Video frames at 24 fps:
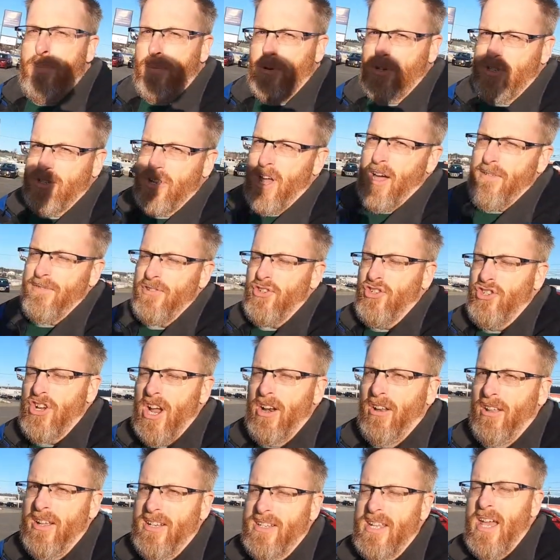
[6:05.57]
stuff
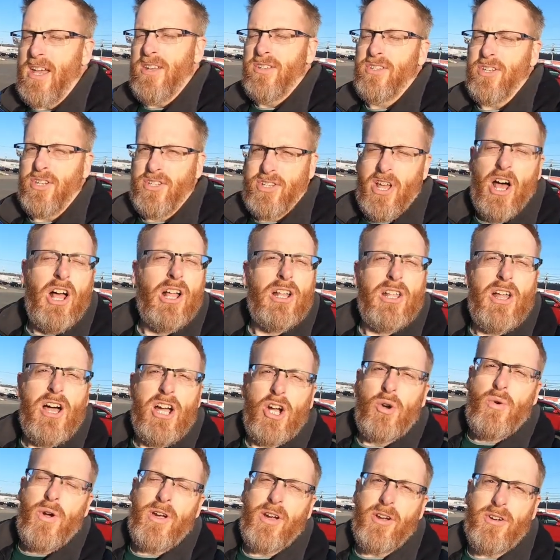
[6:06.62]
generally tends to sell a
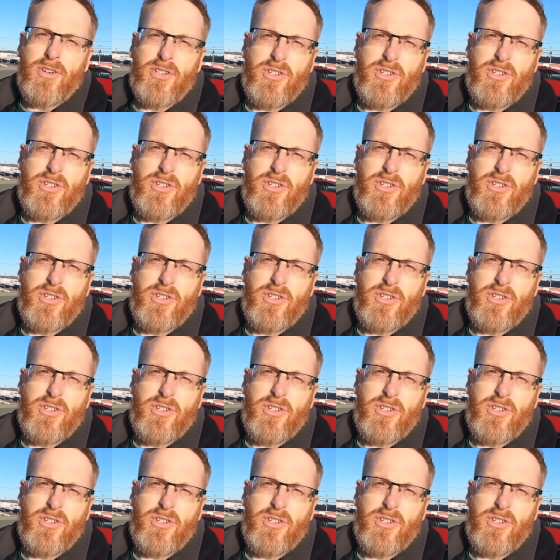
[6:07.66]
lot quicker,